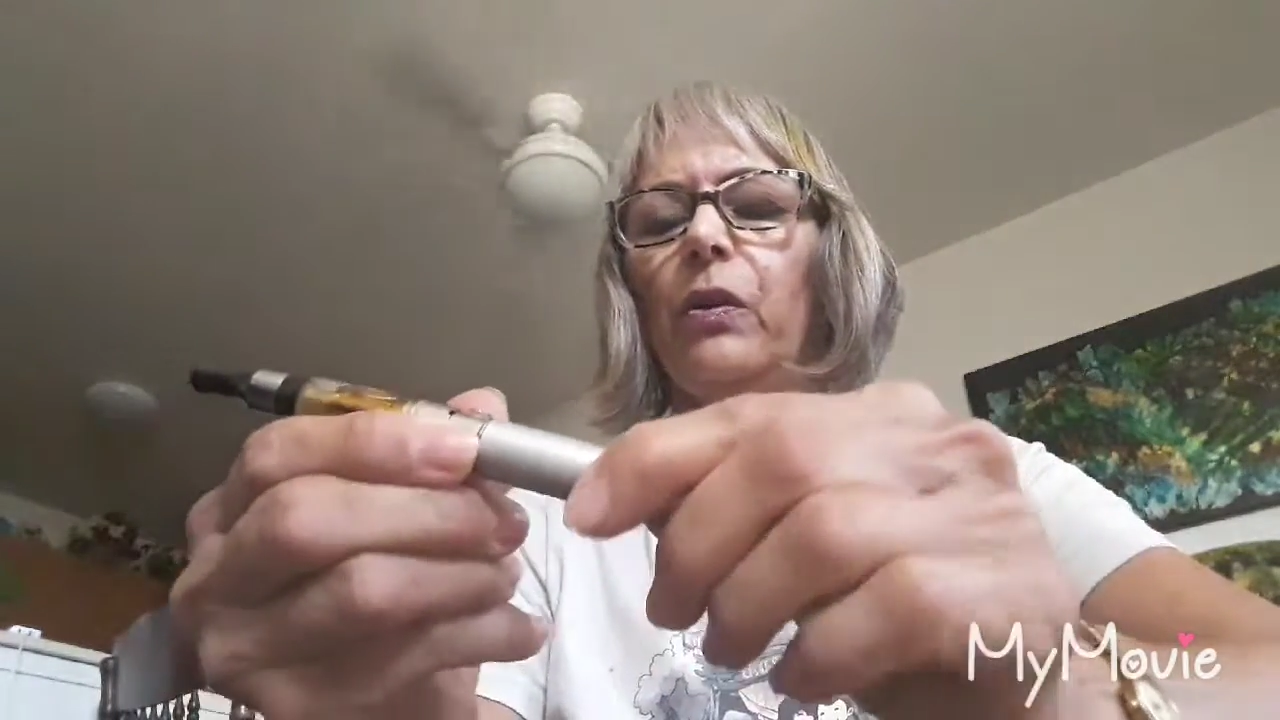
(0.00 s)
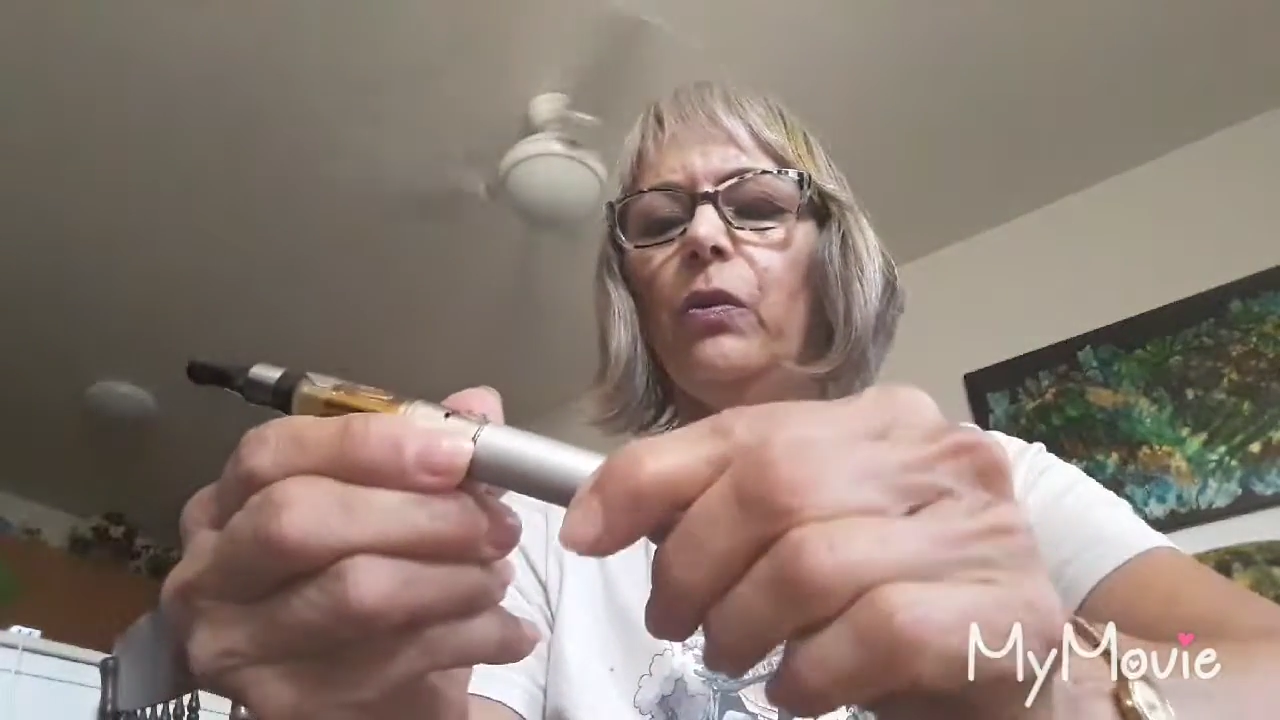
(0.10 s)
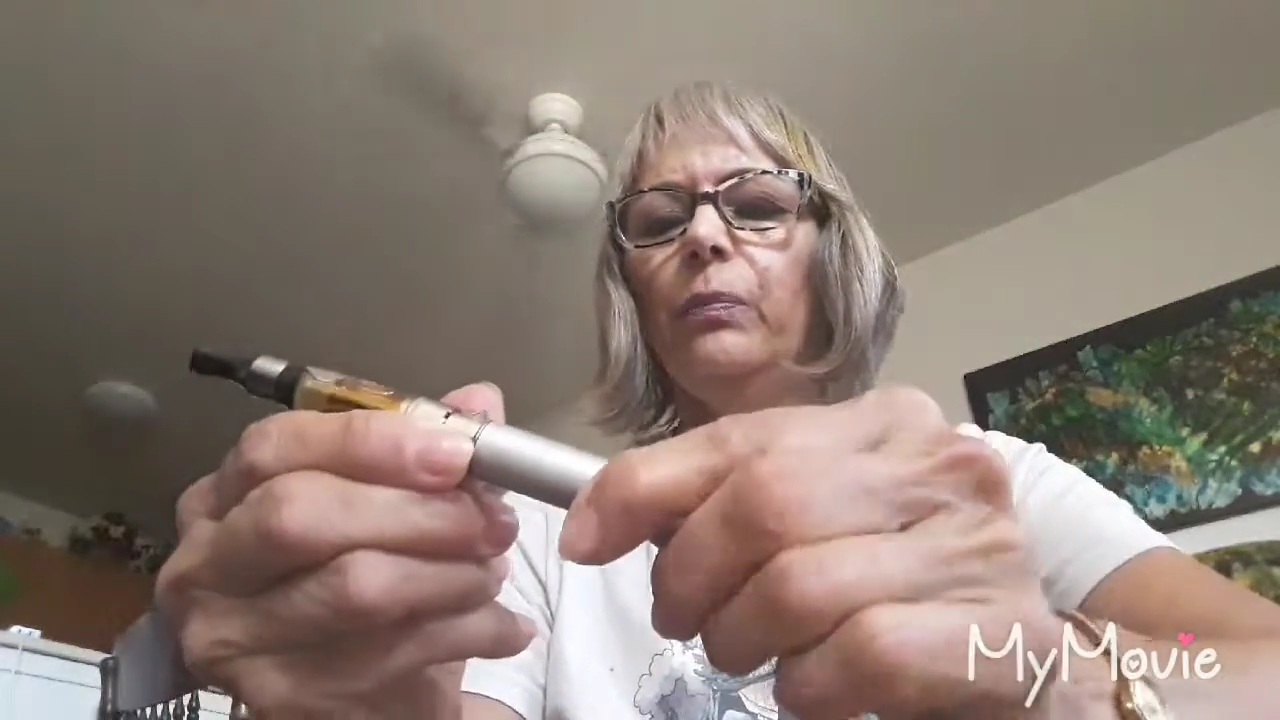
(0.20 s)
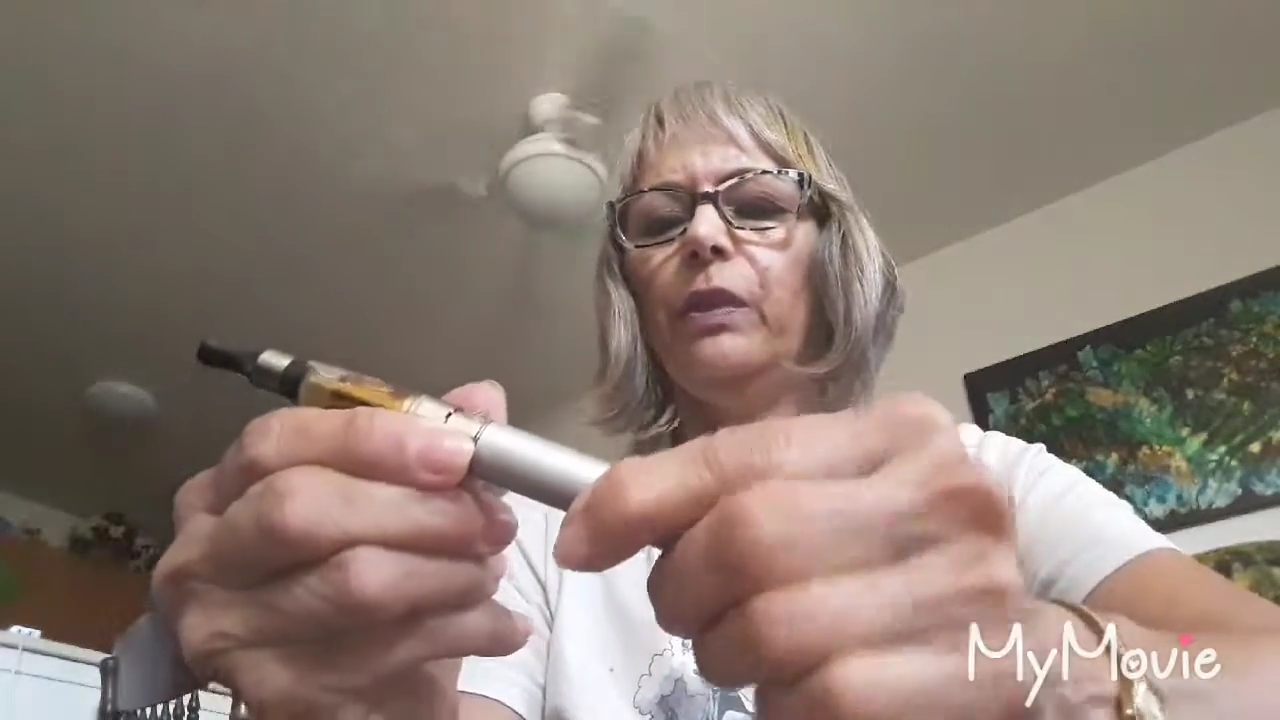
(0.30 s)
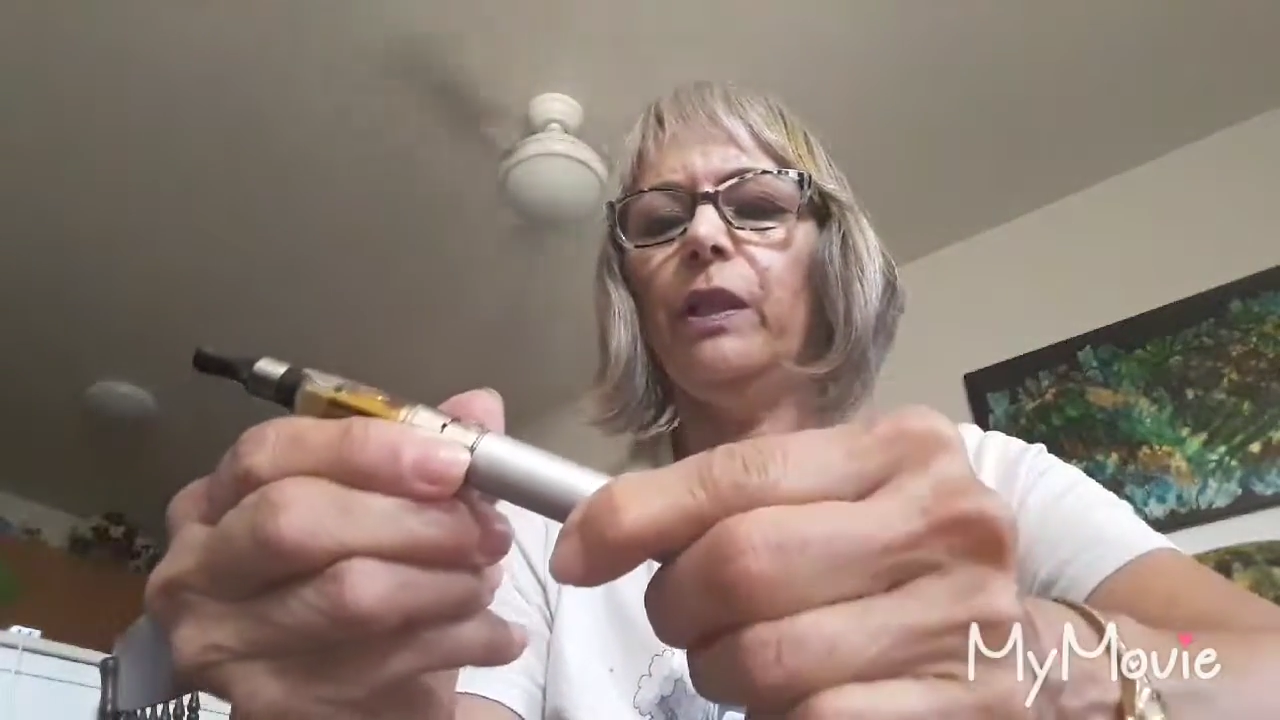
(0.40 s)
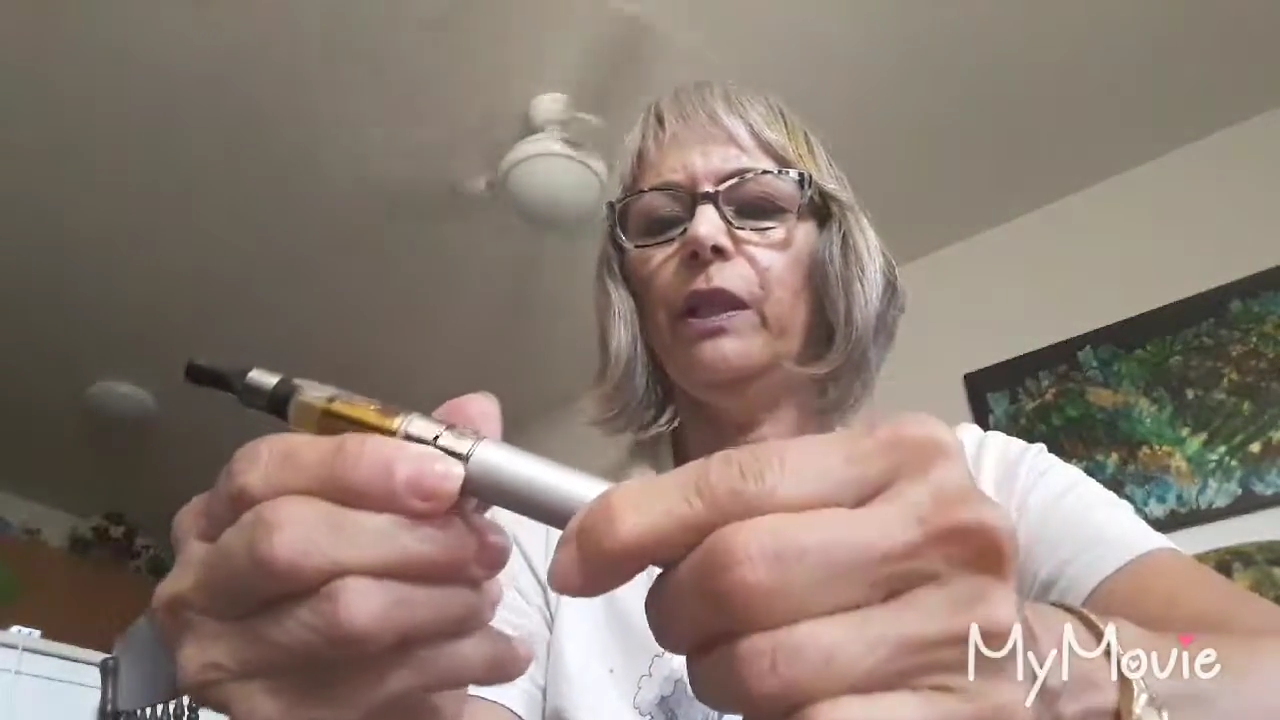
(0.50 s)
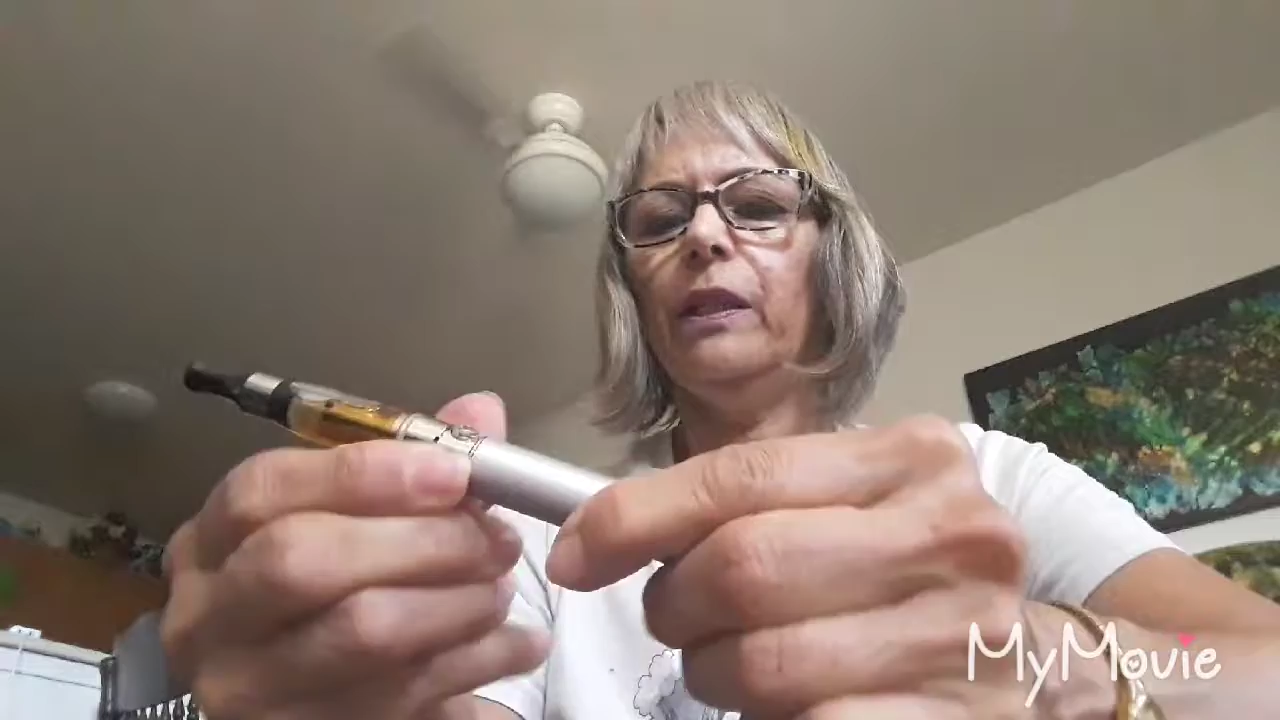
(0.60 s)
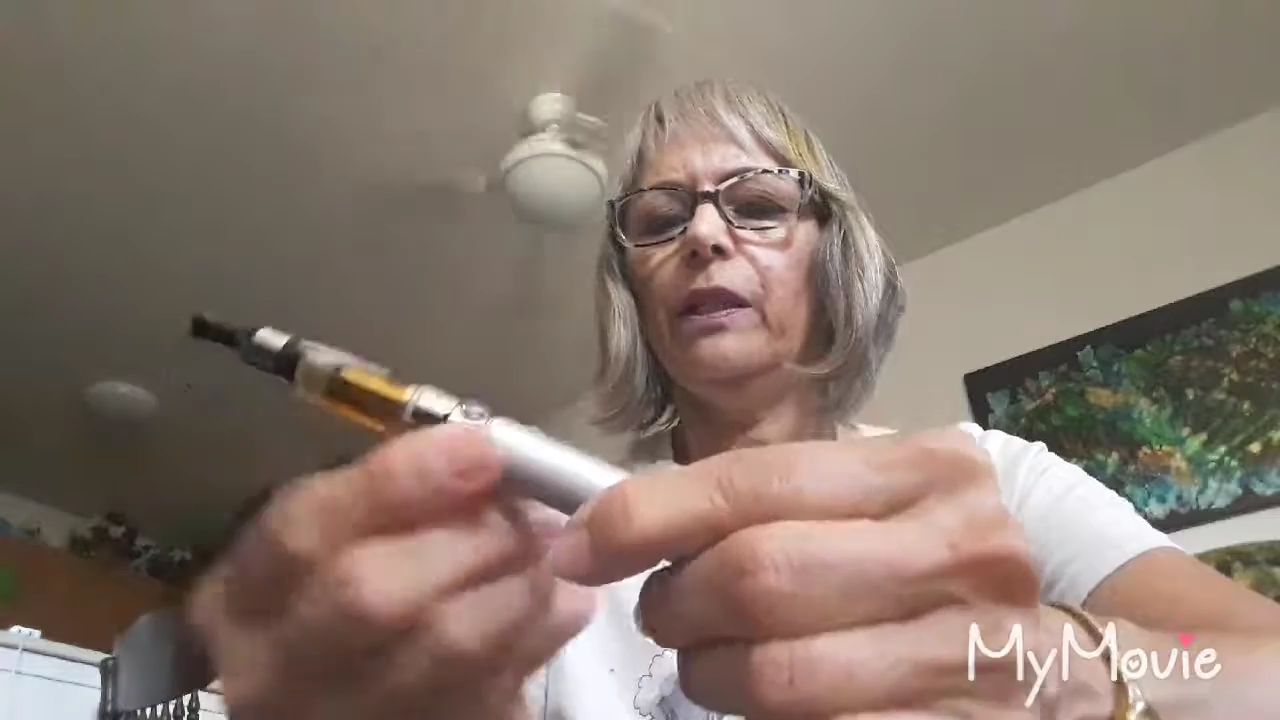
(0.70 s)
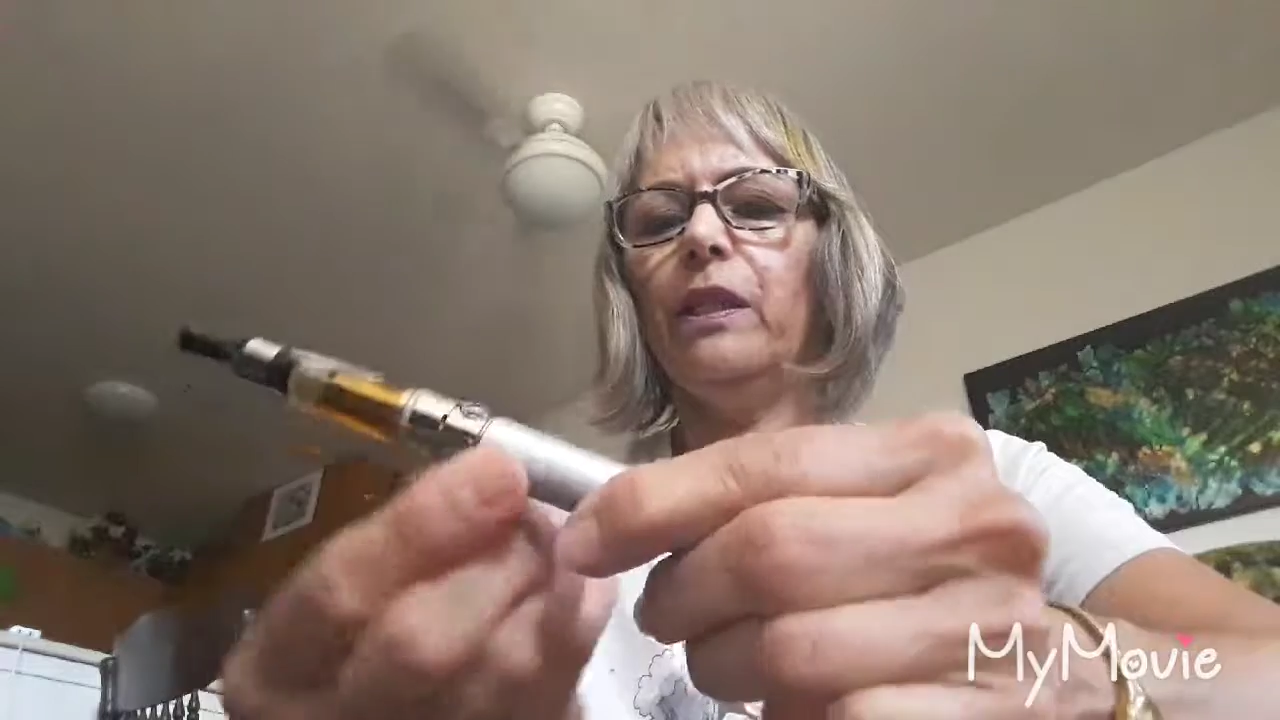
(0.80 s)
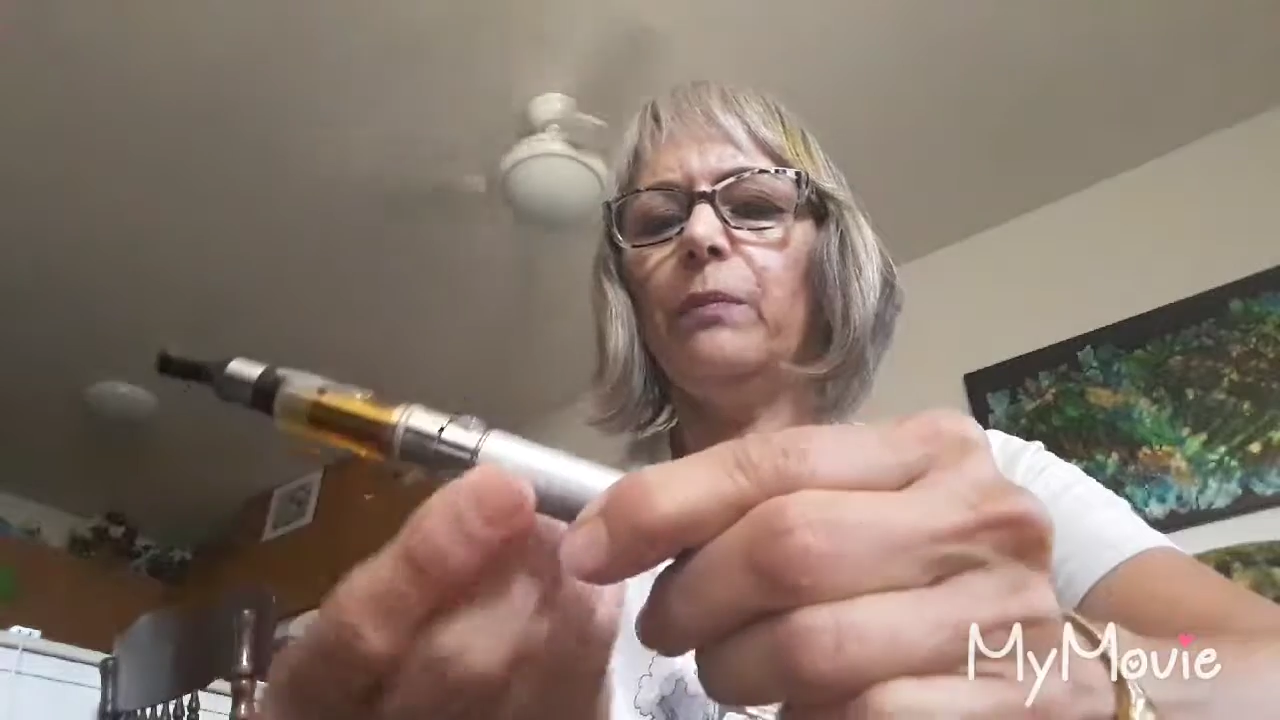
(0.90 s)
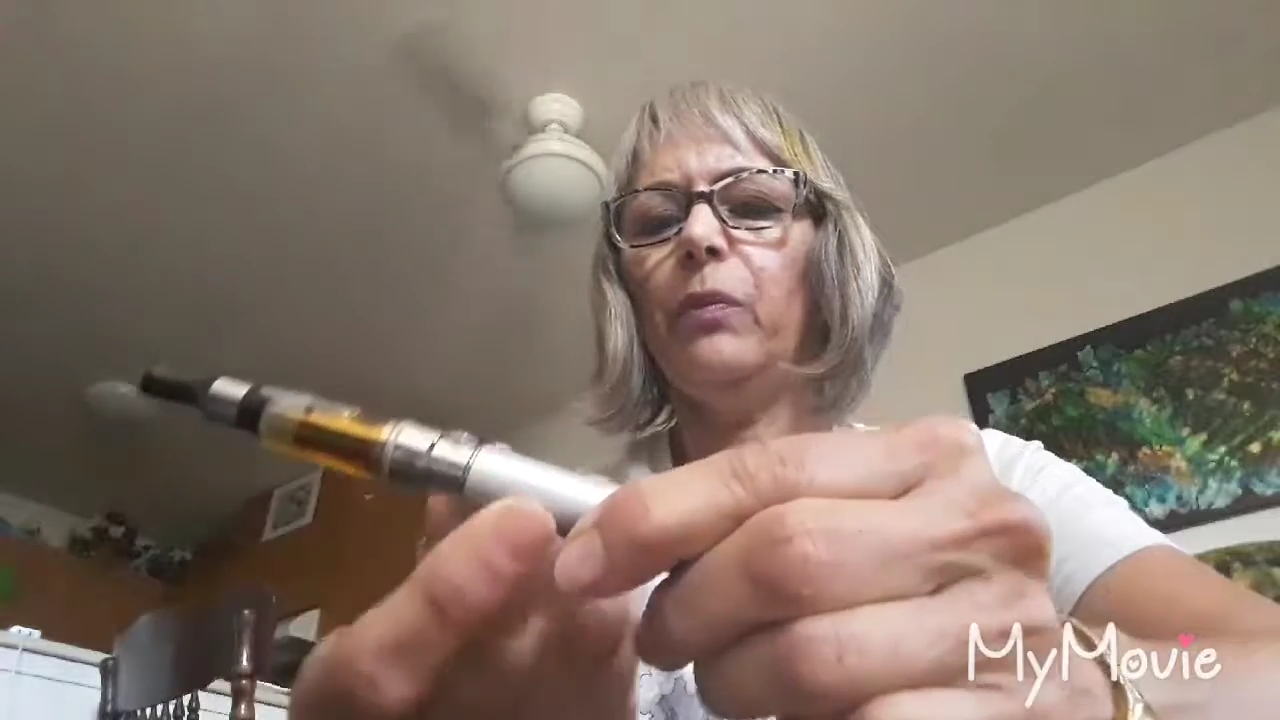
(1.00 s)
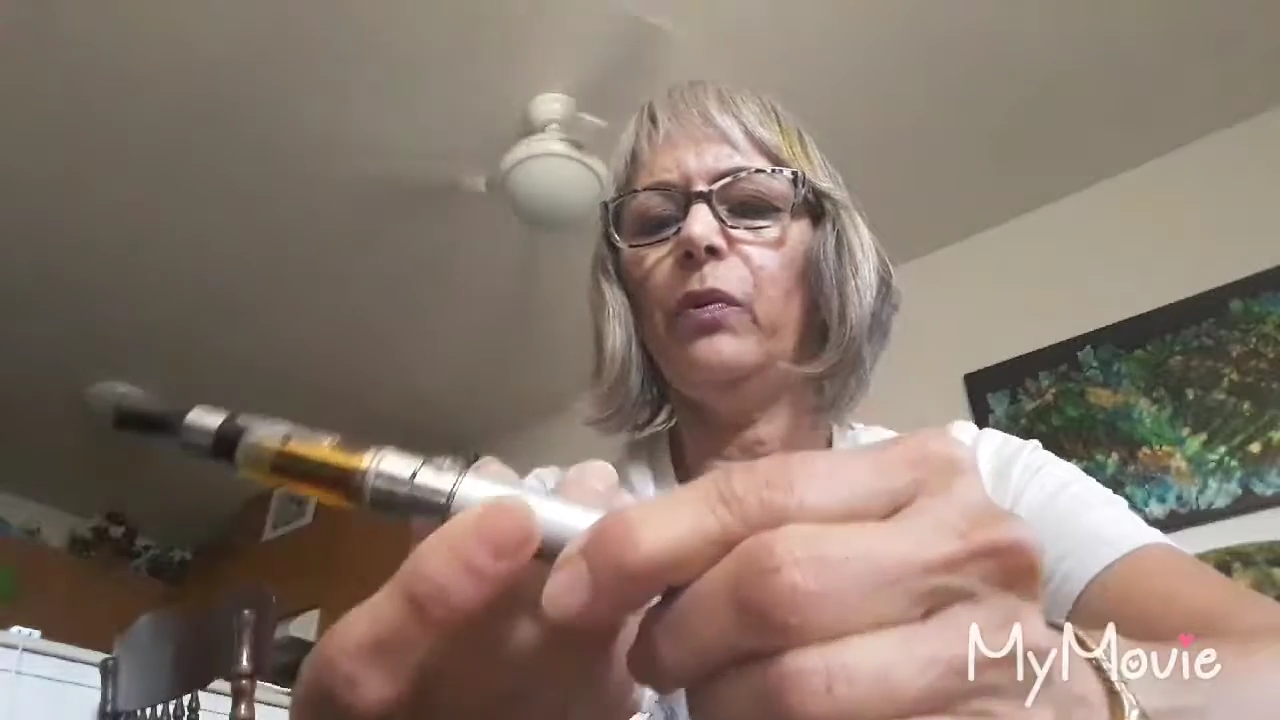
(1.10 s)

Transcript: open at this